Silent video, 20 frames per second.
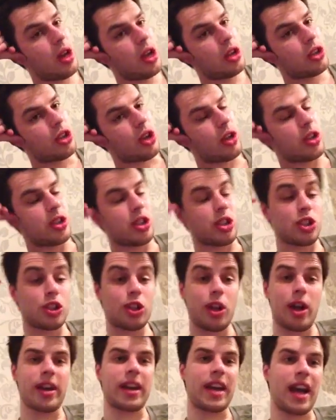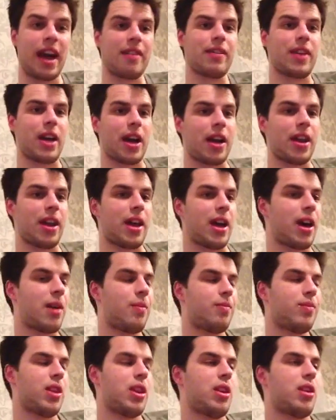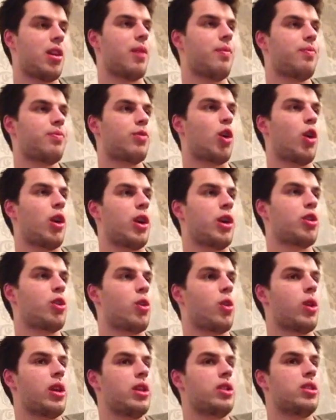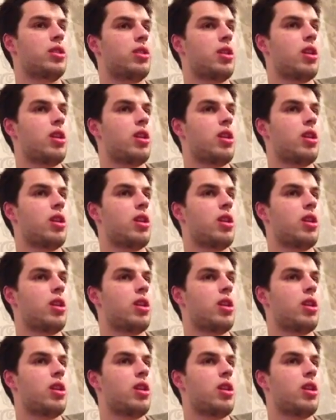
So there's a slight caveat there, in that I acknowledge